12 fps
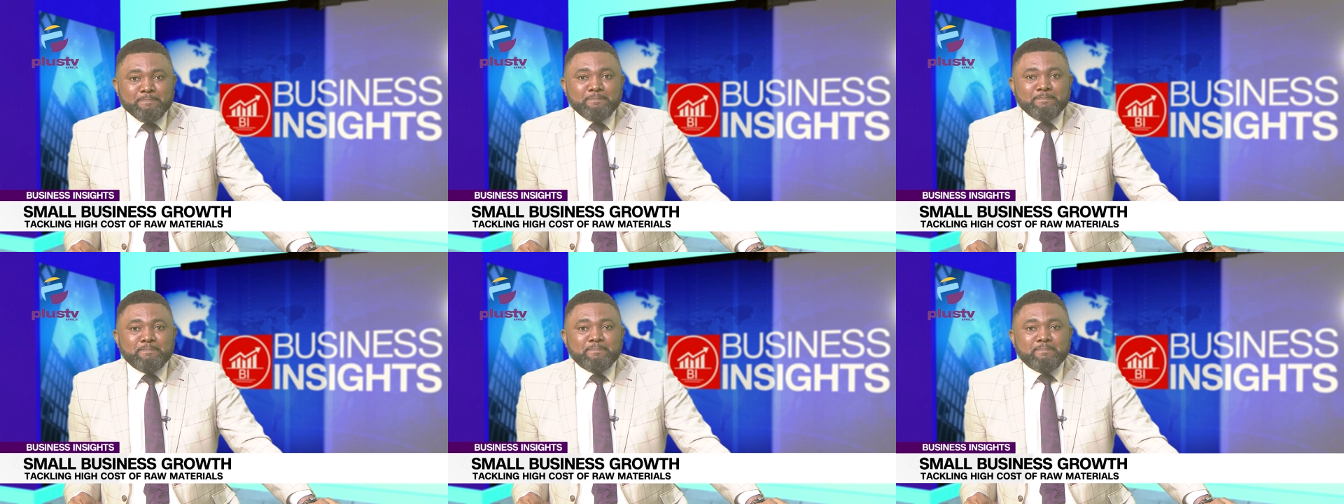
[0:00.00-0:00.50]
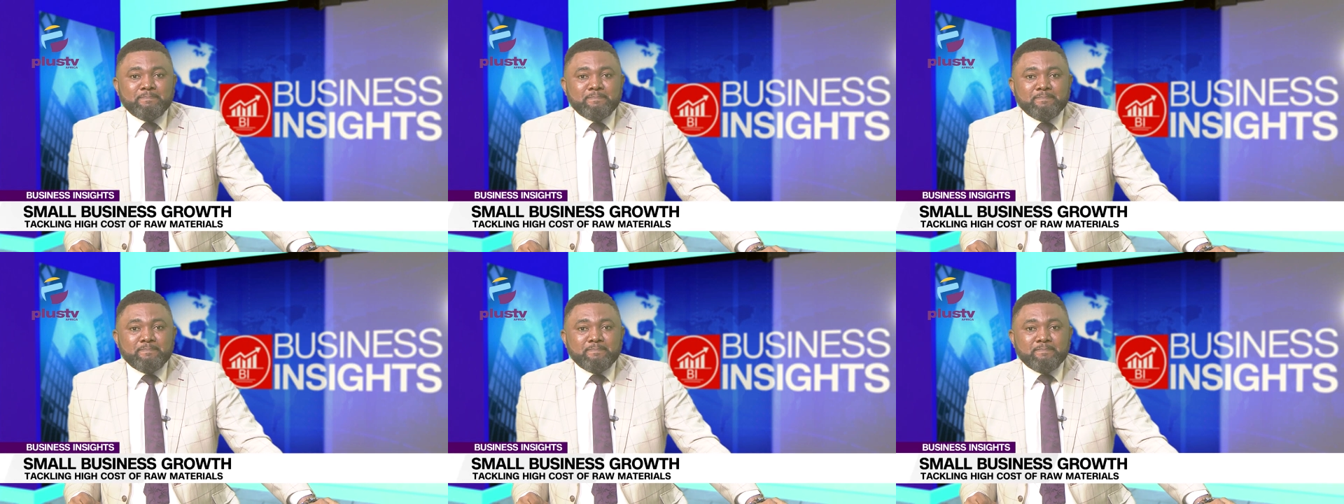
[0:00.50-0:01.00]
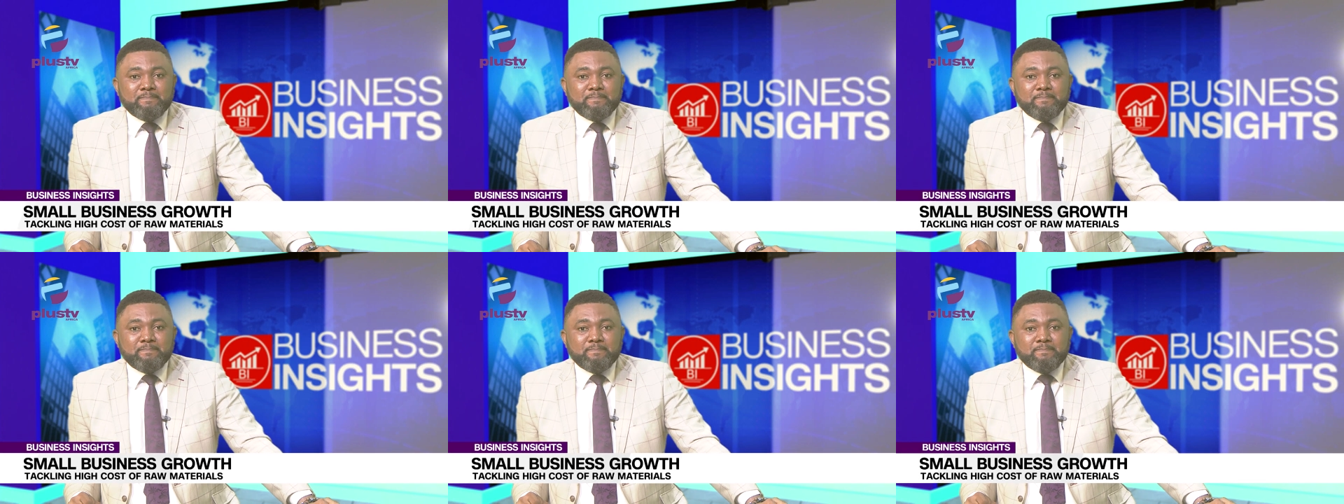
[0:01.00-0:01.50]

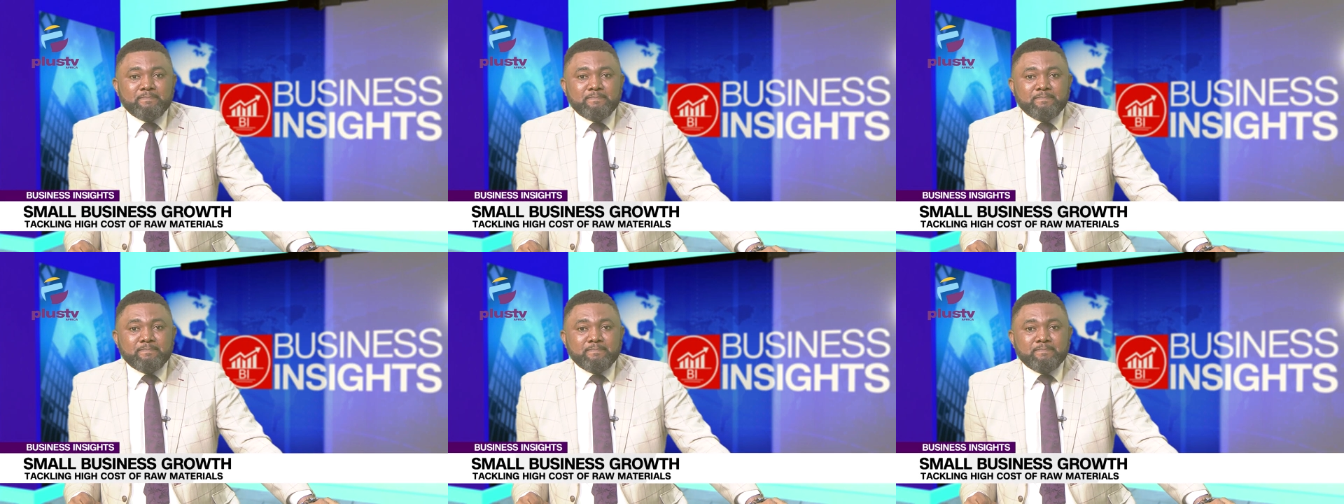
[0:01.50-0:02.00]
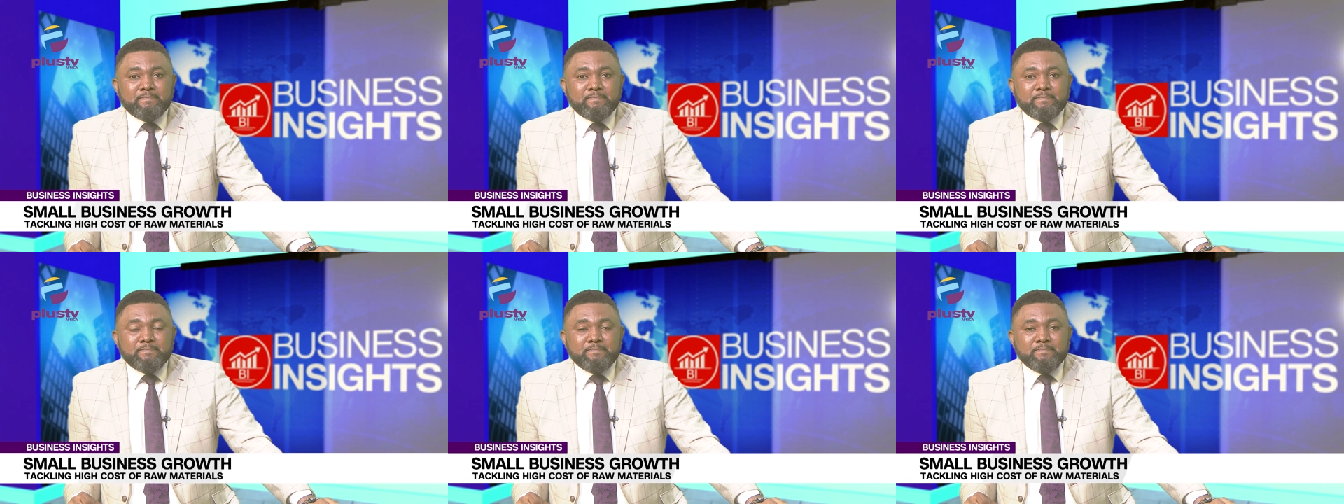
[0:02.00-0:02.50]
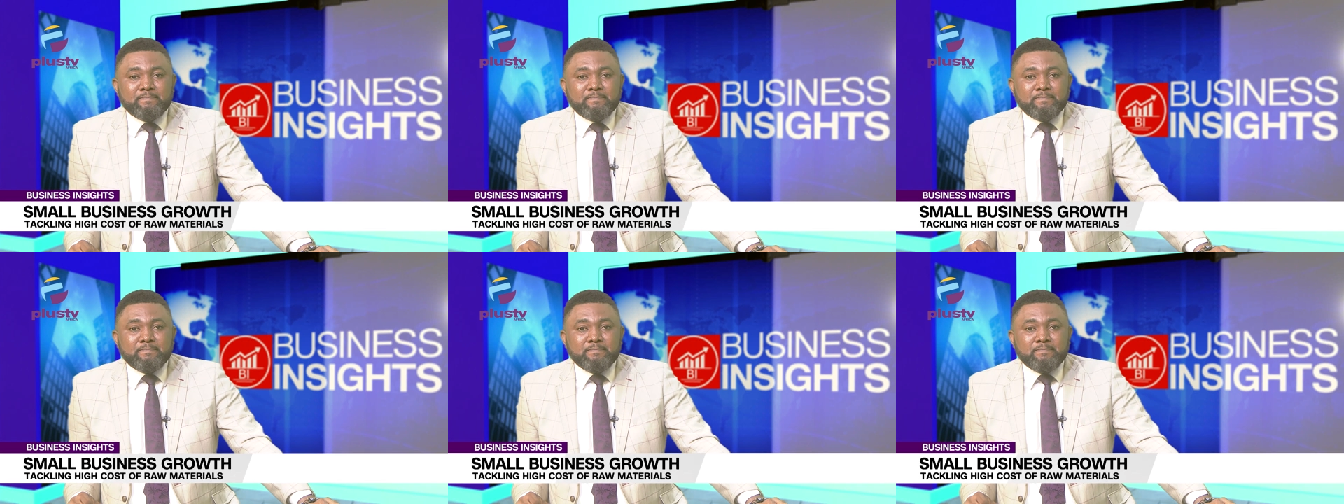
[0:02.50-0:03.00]

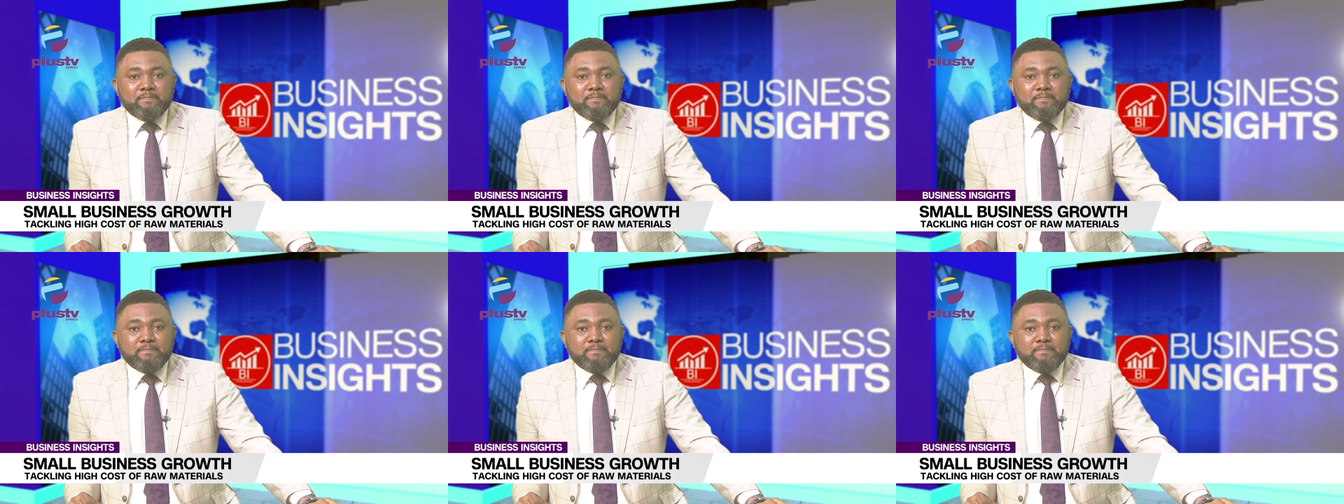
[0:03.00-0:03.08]
No one is speaking in this clip.